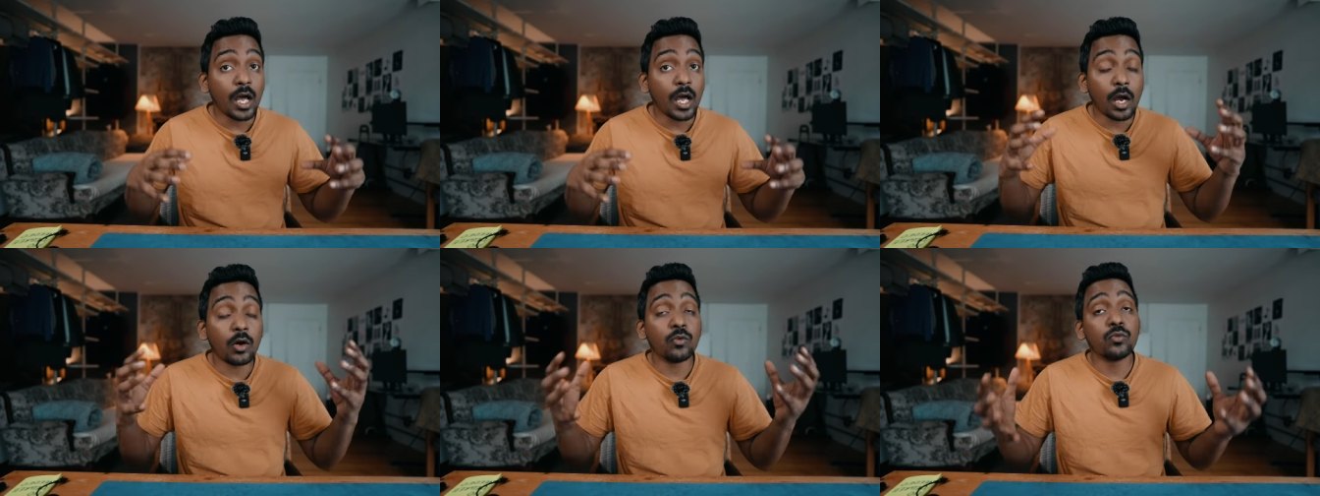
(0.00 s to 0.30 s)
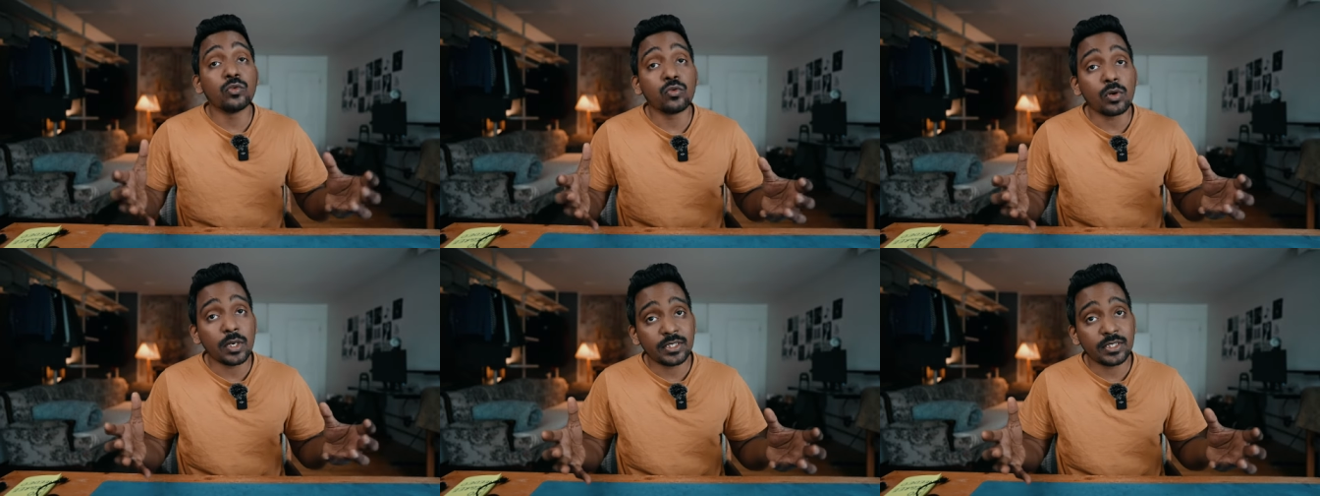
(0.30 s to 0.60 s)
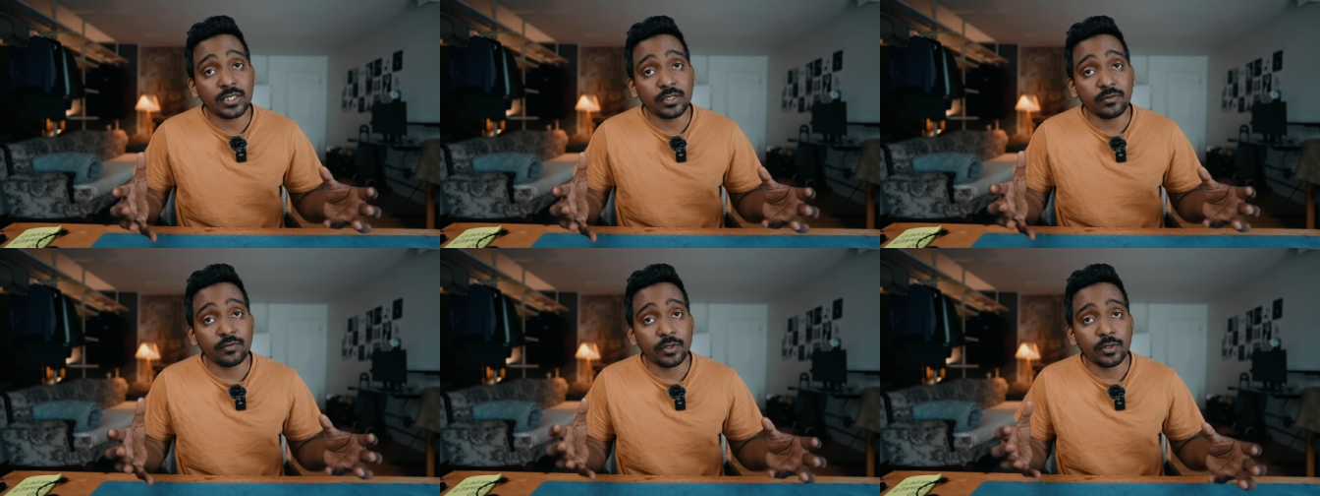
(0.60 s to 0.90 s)
how to
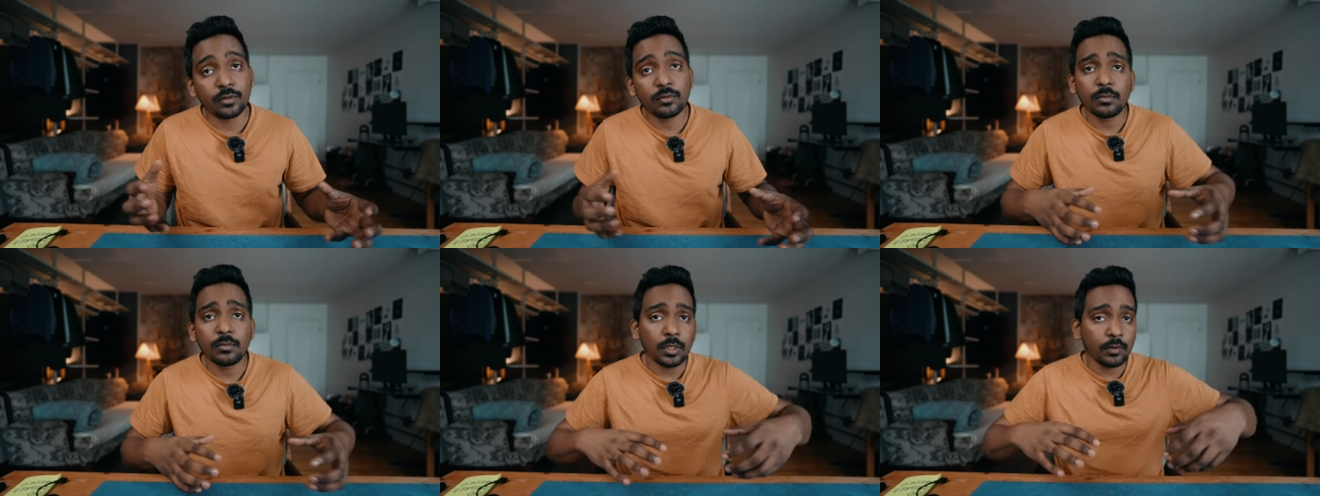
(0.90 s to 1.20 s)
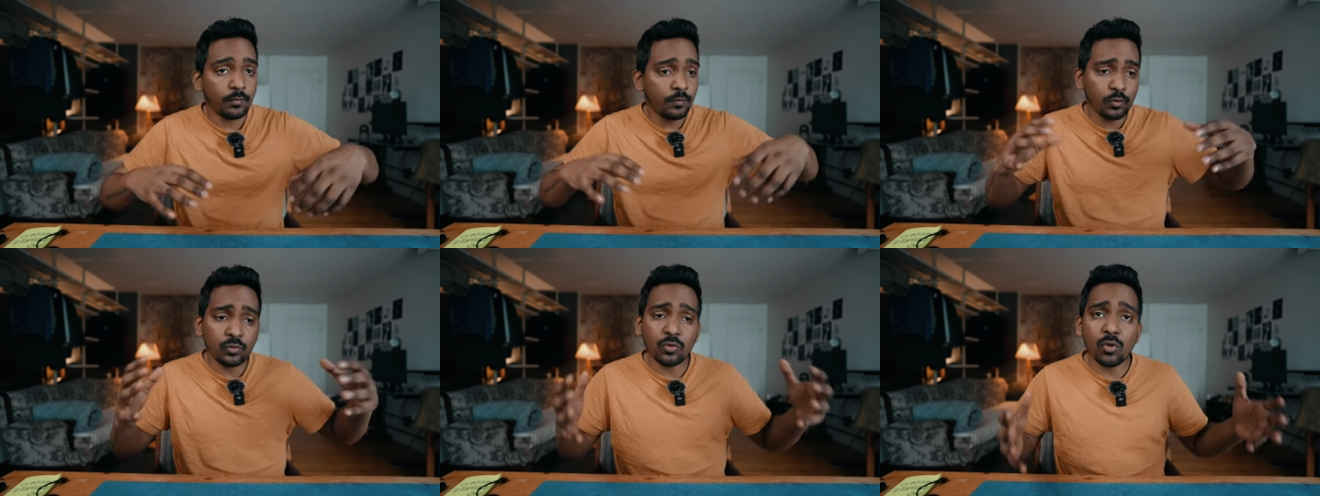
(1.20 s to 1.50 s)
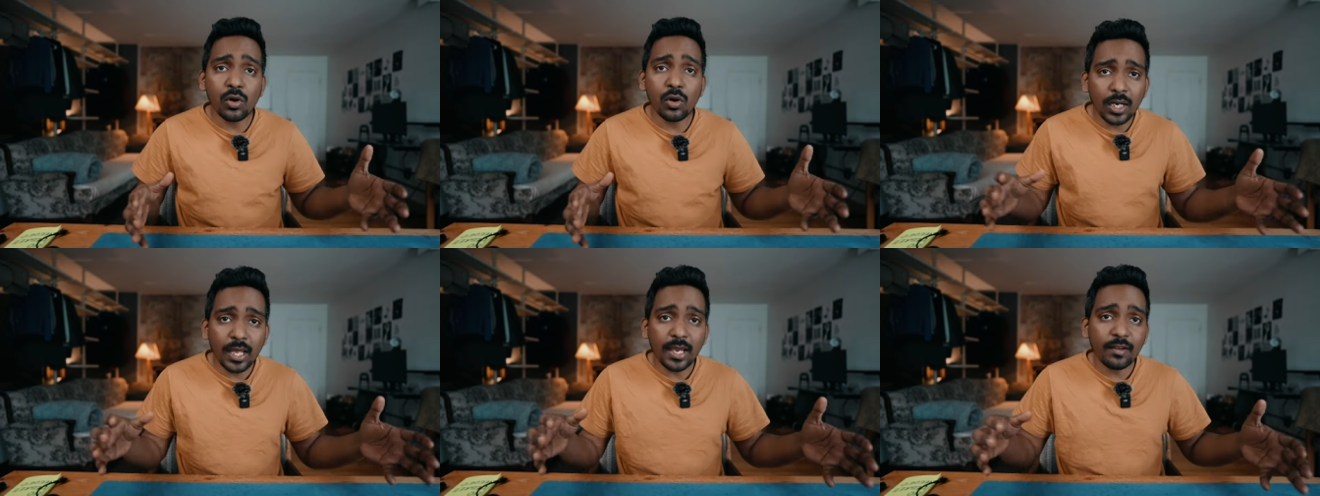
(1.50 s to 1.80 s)
achieve it. If you
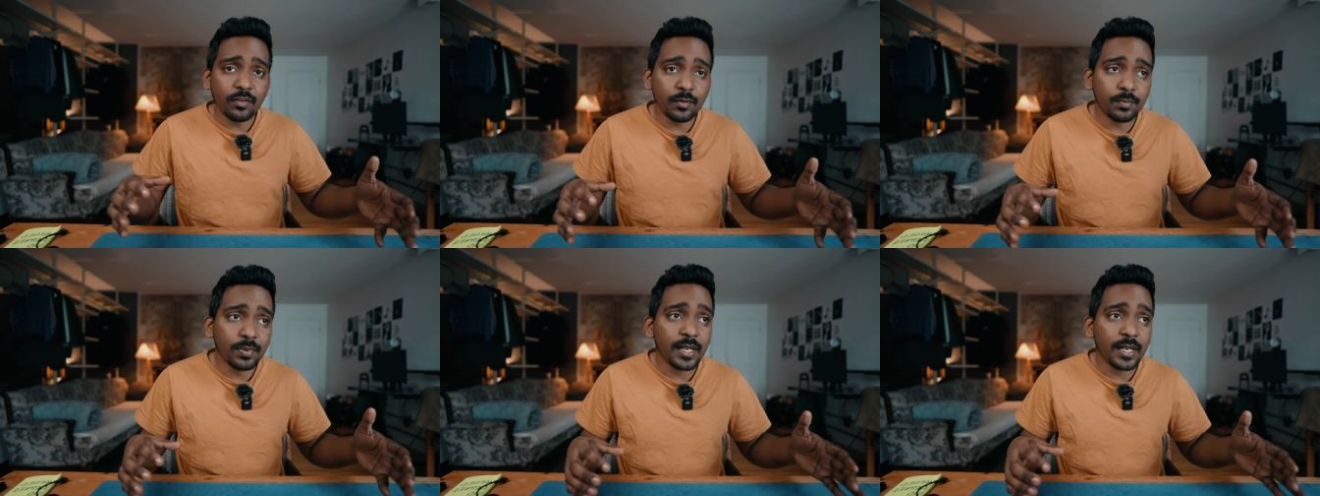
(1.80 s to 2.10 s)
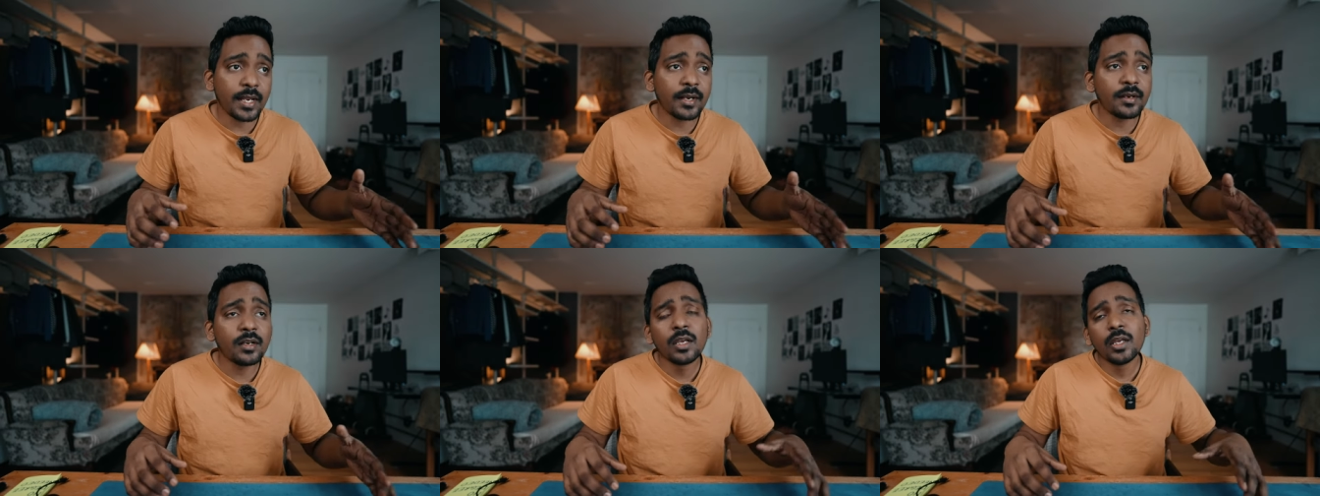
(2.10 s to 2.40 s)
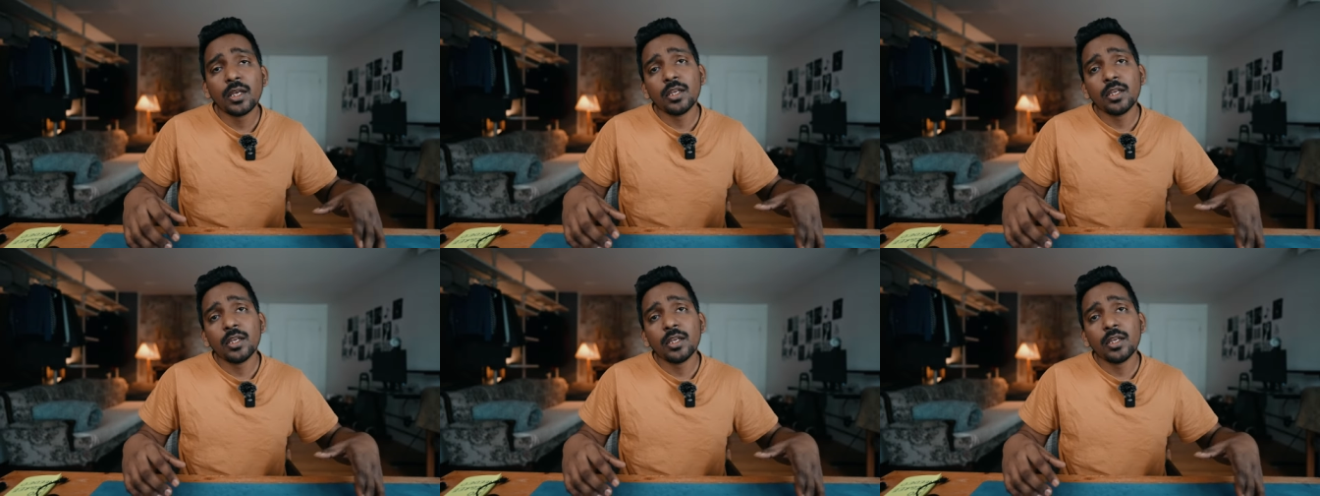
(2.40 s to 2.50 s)
don't have a plan,